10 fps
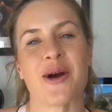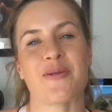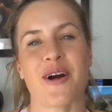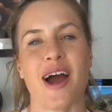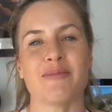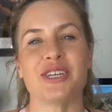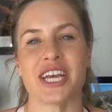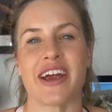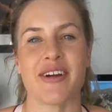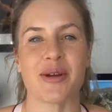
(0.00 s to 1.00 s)
where I'm
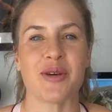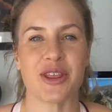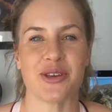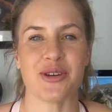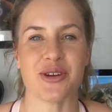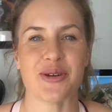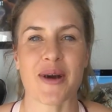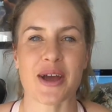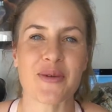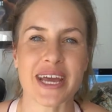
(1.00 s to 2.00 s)
sharing with you
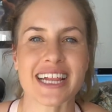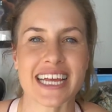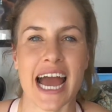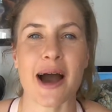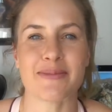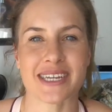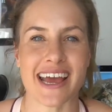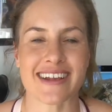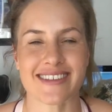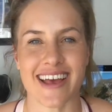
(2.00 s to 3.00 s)
my weekly
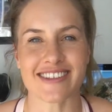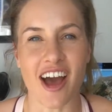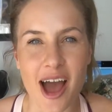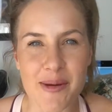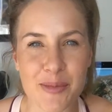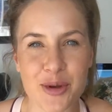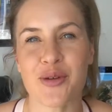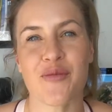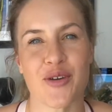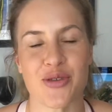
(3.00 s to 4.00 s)
updates as I move